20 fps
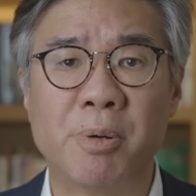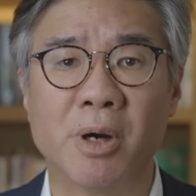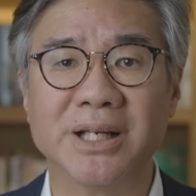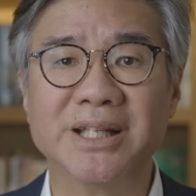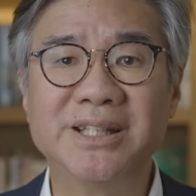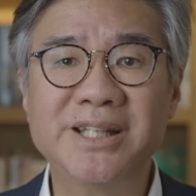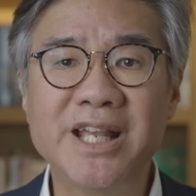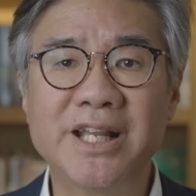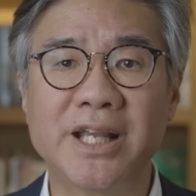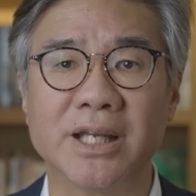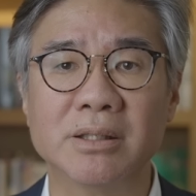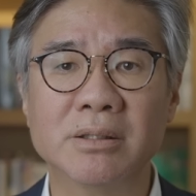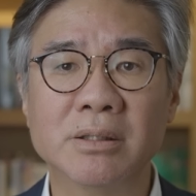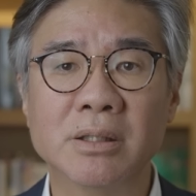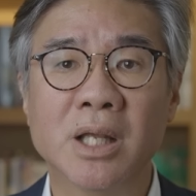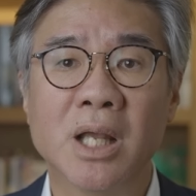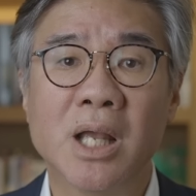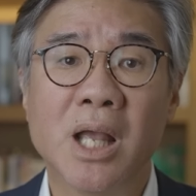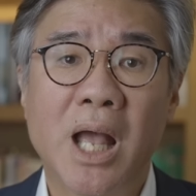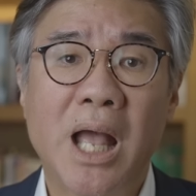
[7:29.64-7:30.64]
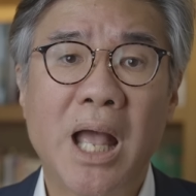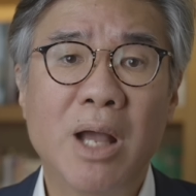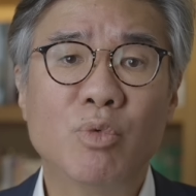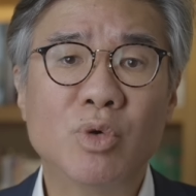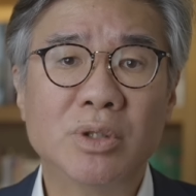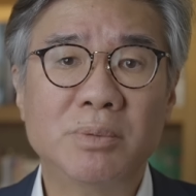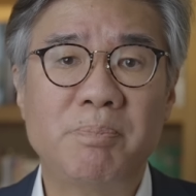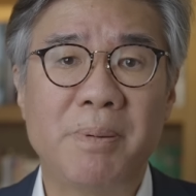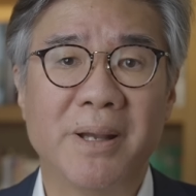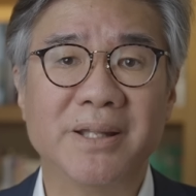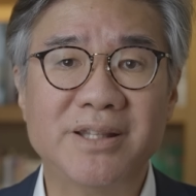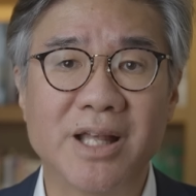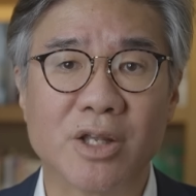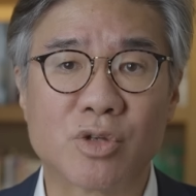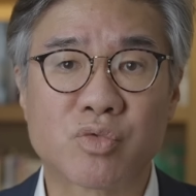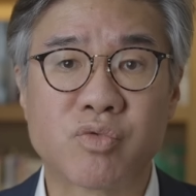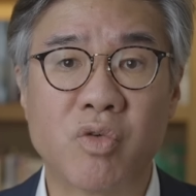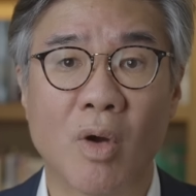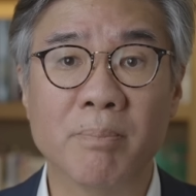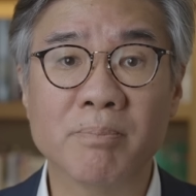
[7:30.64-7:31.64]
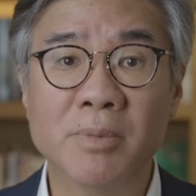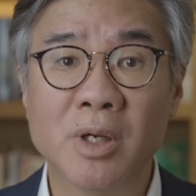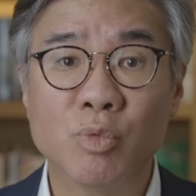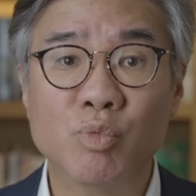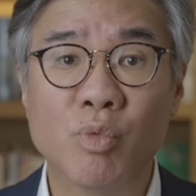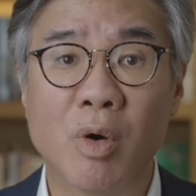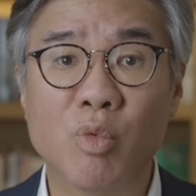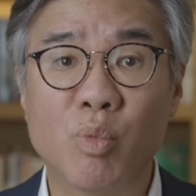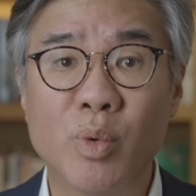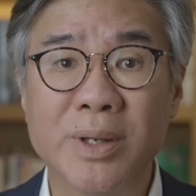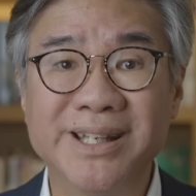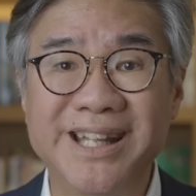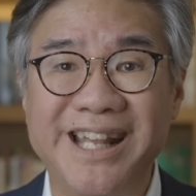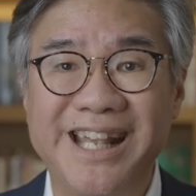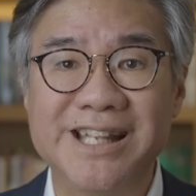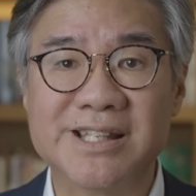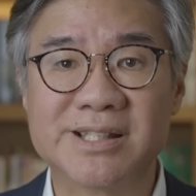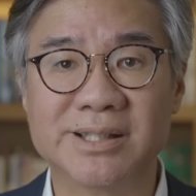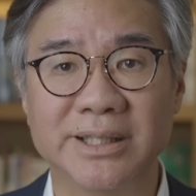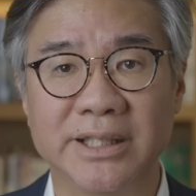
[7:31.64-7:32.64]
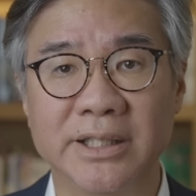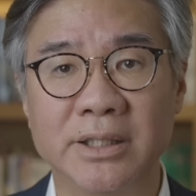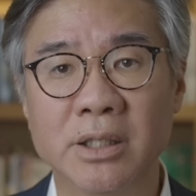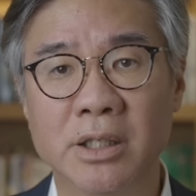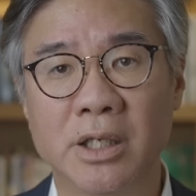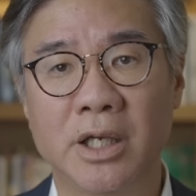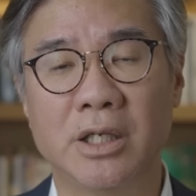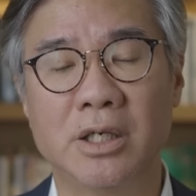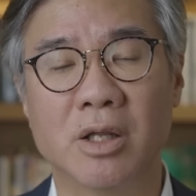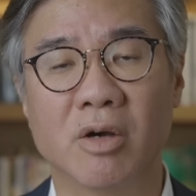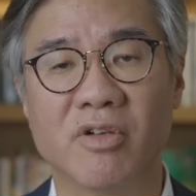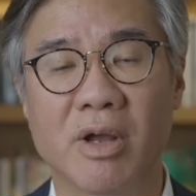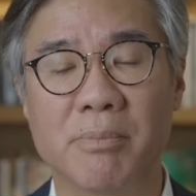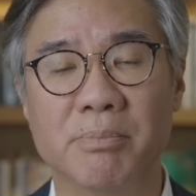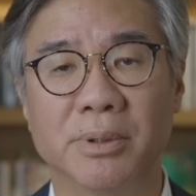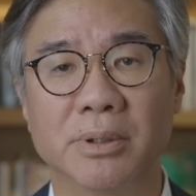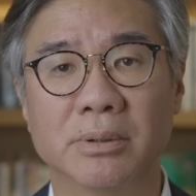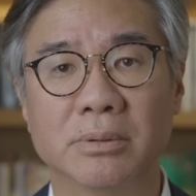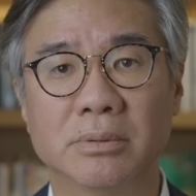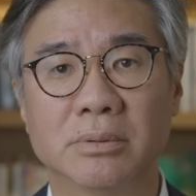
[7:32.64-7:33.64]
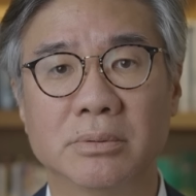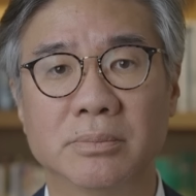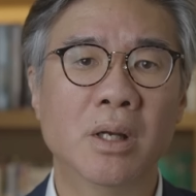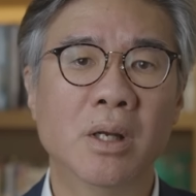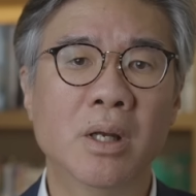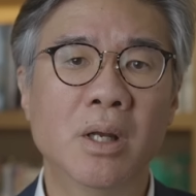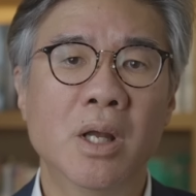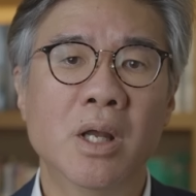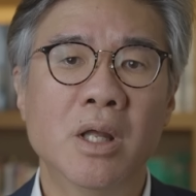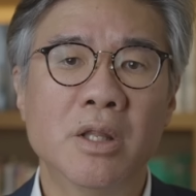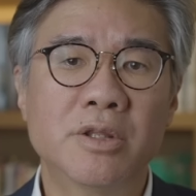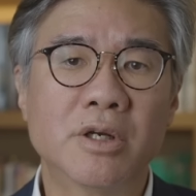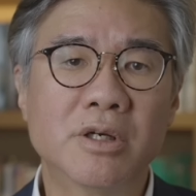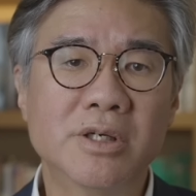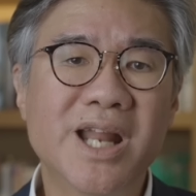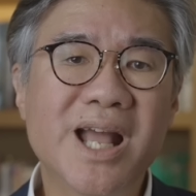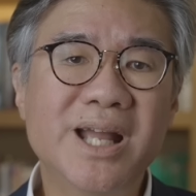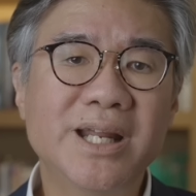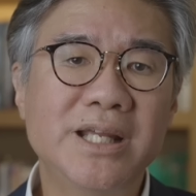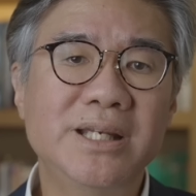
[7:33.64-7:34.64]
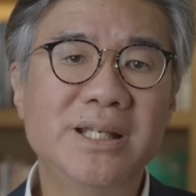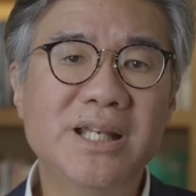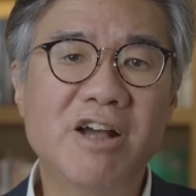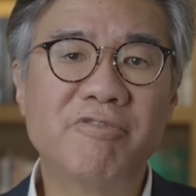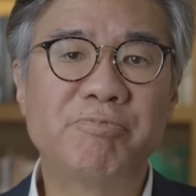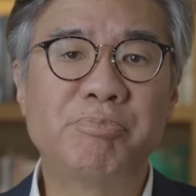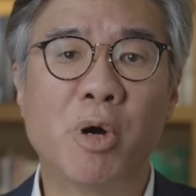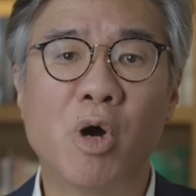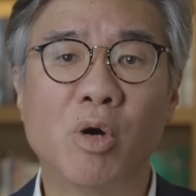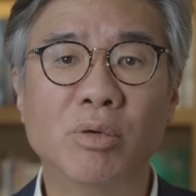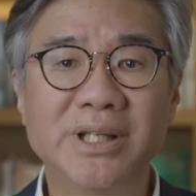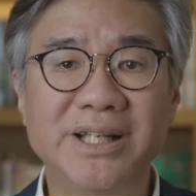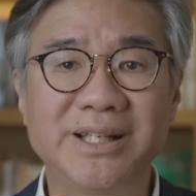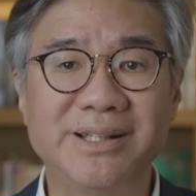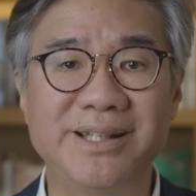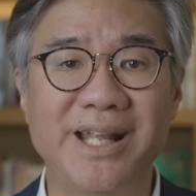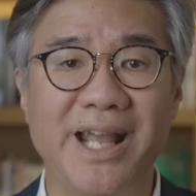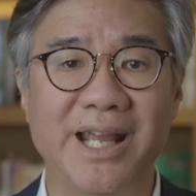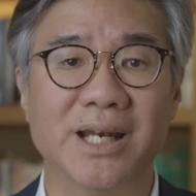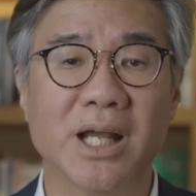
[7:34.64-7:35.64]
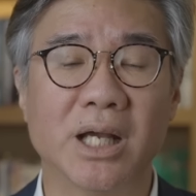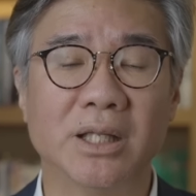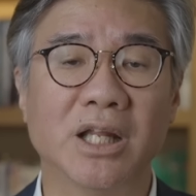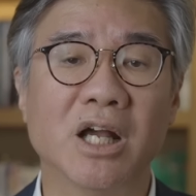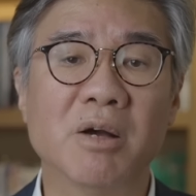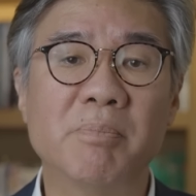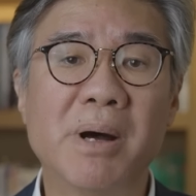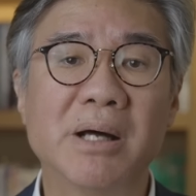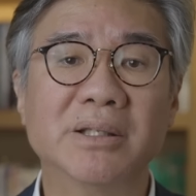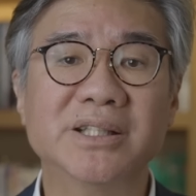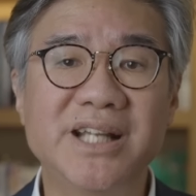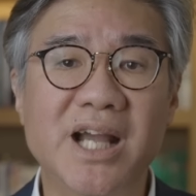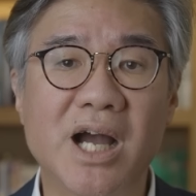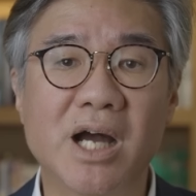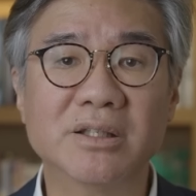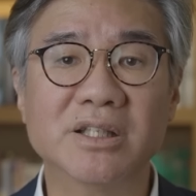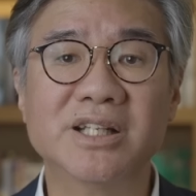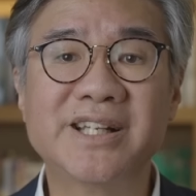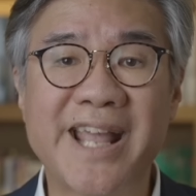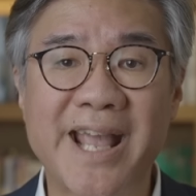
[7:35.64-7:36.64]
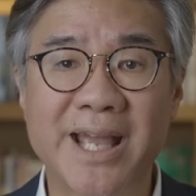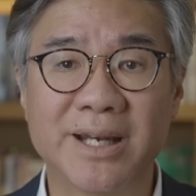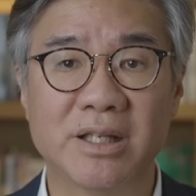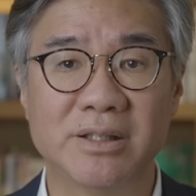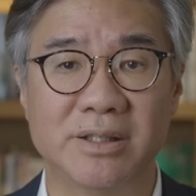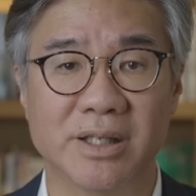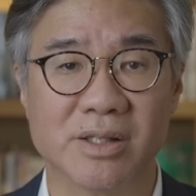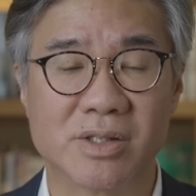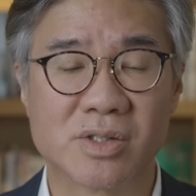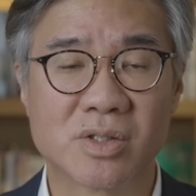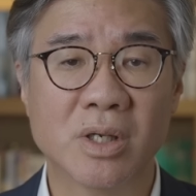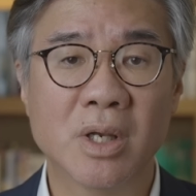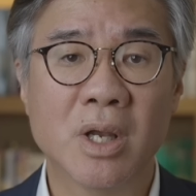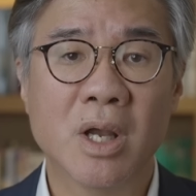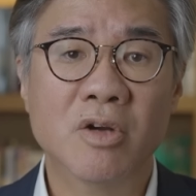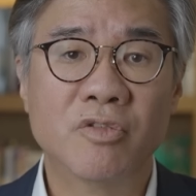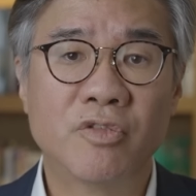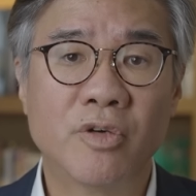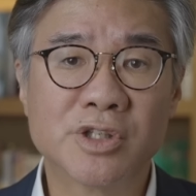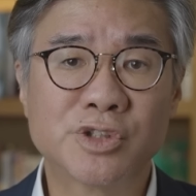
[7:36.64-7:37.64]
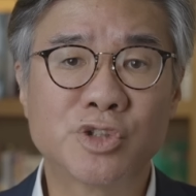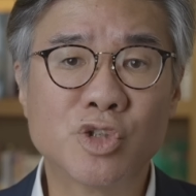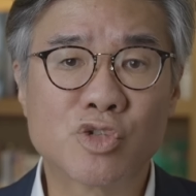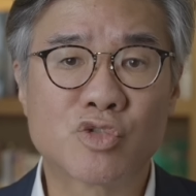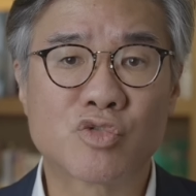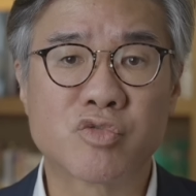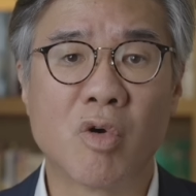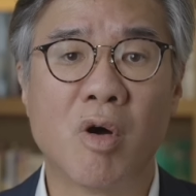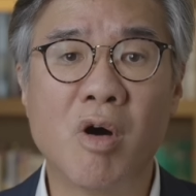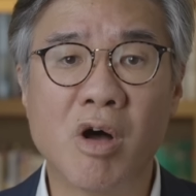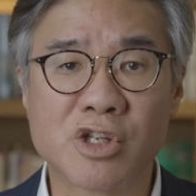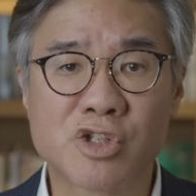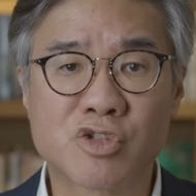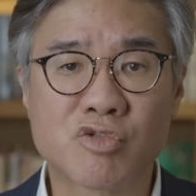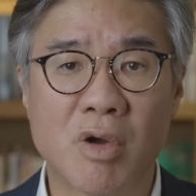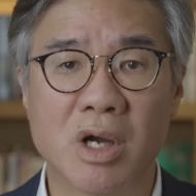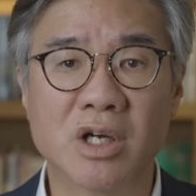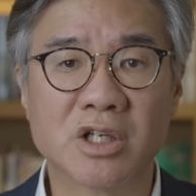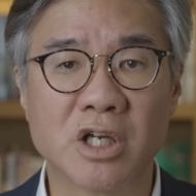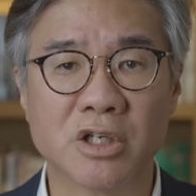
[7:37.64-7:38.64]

Party ticket, I would bet that Trump will win easily in November. There are not enough polling data about the other candidates for us to draw strong